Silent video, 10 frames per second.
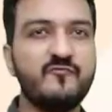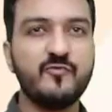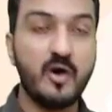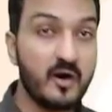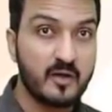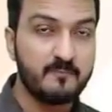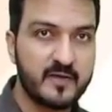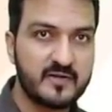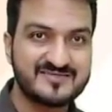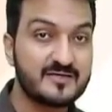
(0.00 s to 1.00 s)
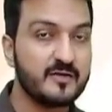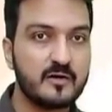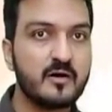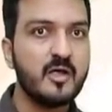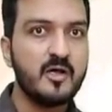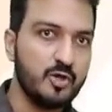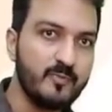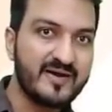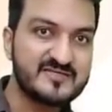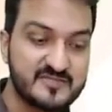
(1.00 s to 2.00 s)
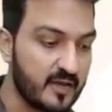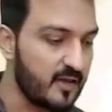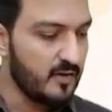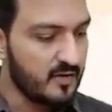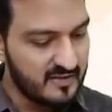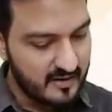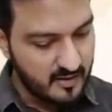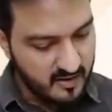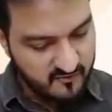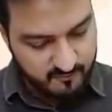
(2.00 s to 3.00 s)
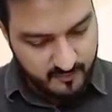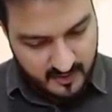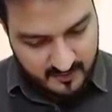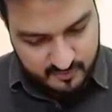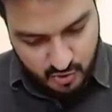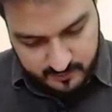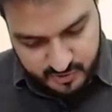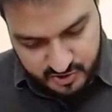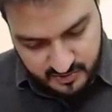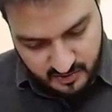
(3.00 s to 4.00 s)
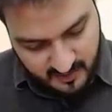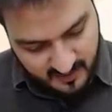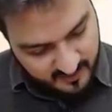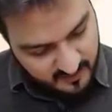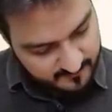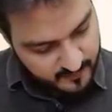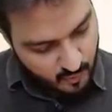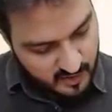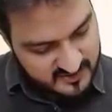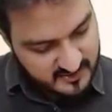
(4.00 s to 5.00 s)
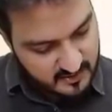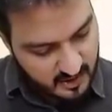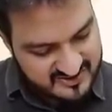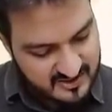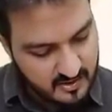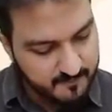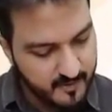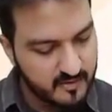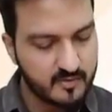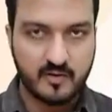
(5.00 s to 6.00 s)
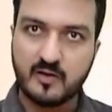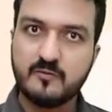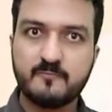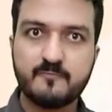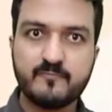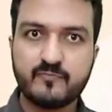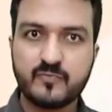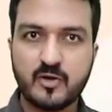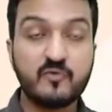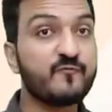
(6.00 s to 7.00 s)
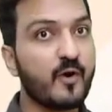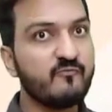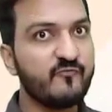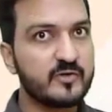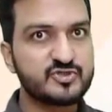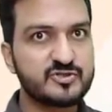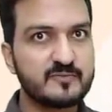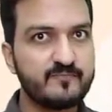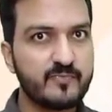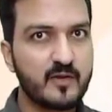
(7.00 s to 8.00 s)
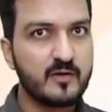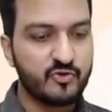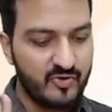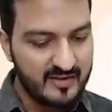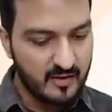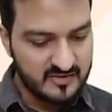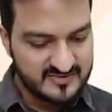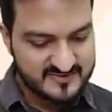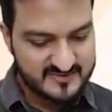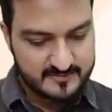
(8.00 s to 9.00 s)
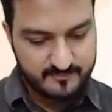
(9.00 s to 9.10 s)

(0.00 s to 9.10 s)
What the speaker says: you a comparison here. You might say that if my absorption rate was 1000 per run, from which 3 runs